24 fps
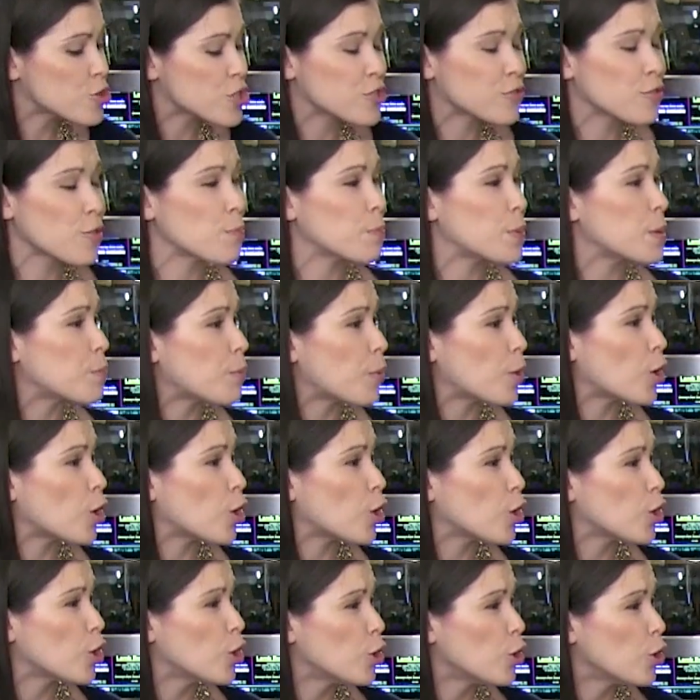just from
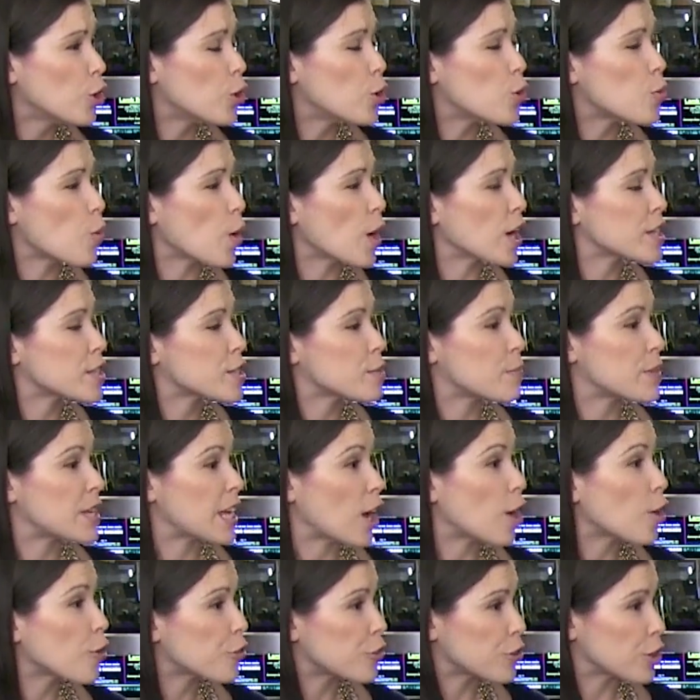people who want to be
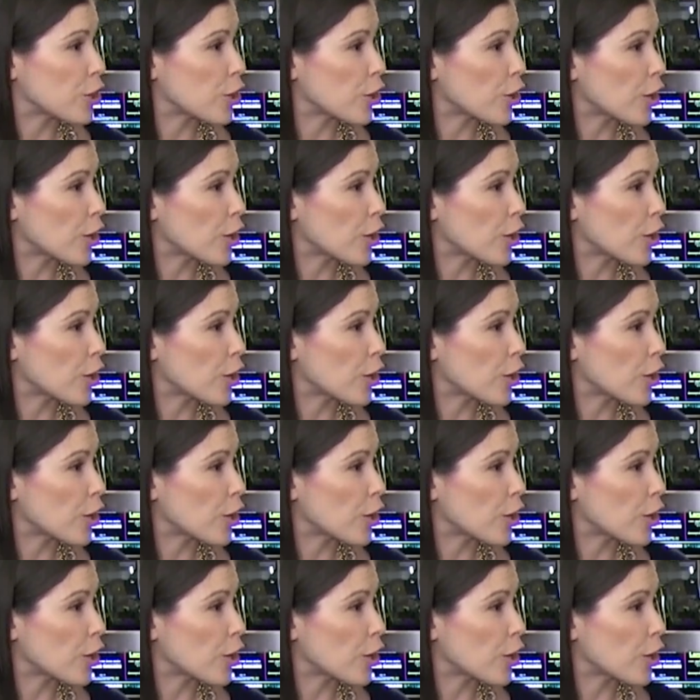healthier.